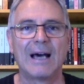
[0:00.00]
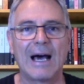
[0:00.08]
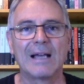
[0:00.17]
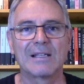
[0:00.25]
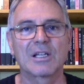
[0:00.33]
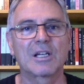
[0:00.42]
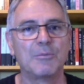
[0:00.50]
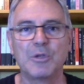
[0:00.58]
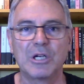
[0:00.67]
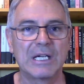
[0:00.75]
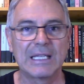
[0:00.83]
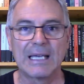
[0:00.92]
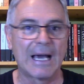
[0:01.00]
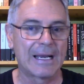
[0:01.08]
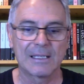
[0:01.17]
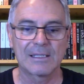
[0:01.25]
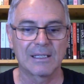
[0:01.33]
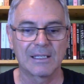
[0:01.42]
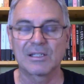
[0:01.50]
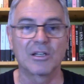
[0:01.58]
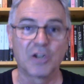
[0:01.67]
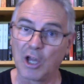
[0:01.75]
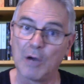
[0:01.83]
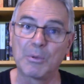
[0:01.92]
as a community and as
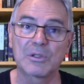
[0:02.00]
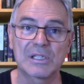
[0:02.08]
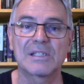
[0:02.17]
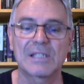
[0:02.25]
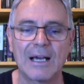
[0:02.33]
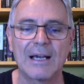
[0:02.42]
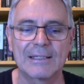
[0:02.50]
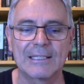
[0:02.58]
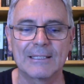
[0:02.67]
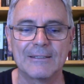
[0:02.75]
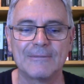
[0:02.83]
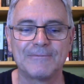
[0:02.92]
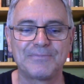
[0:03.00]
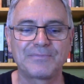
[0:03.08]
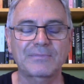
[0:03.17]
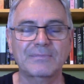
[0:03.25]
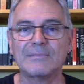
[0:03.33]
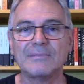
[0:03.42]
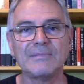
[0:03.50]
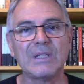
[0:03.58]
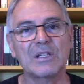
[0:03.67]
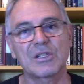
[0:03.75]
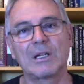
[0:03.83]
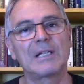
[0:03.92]
global society.
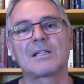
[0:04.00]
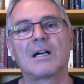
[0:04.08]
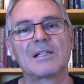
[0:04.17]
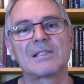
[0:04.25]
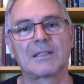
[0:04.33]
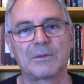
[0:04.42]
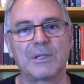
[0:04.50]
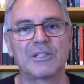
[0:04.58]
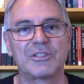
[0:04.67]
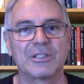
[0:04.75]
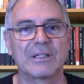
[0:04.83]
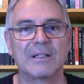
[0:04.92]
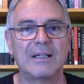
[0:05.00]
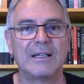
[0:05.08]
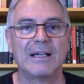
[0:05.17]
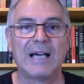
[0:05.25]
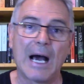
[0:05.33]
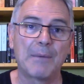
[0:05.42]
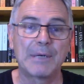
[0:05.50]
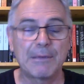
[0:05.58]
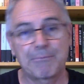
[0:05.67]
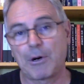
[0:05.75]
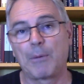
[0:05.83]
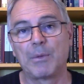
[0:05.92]
So let's ask the question. How many
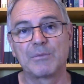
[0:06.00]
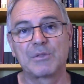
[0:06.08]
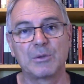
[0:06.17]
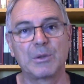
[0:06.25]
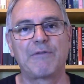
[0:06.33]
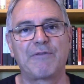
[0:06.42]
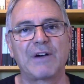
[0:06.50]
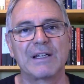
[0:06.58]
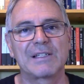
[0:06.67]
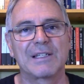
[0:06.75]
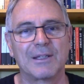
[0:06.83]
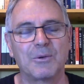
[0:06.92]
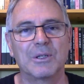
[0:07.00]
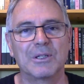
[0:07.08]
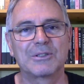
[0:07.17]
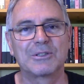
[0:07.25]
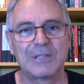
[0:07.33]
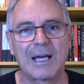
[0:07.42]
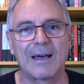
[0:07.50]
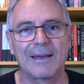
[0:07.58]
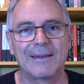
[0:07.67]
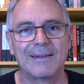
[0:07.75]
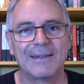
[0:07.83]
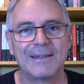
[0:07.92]
problems do we face in the world
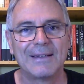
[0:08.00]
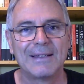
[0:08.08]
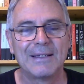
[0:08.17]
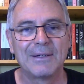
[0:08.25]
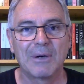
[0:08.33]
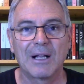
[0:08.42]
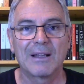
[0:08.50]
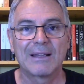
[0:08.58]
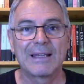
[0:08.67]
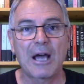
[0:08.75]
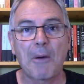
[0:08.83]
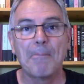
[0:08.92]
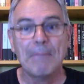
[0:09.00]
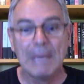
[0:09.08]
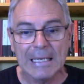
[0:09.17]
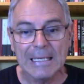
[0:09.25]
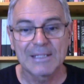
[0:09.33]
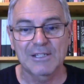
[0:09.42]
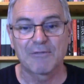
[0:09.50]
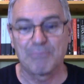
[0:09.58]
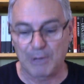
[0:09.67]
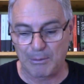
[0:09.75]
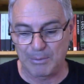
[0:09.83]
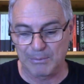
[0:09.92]
today? Well, there are millions of
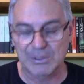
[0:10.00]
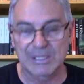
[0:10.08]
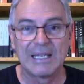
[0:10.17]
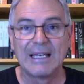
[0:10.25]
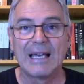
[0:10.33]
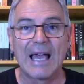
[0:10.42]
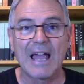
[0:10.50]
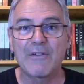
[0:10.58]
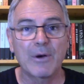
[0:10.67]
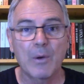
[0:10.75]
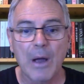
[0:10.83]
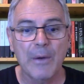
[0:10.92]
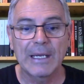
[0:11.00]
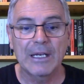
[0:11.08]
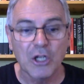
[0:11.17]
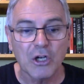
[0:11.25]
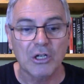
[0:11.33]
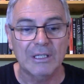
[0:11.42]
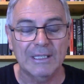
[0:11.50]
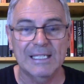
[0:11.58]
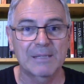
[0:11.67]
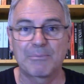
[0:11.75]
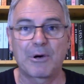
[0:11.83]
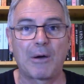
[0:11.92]
problems. Everywhere we look,
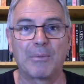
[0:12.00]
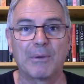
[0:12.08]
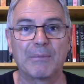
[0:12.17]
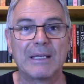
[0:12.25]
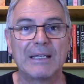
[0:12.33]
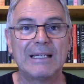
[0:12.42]
there's a problem.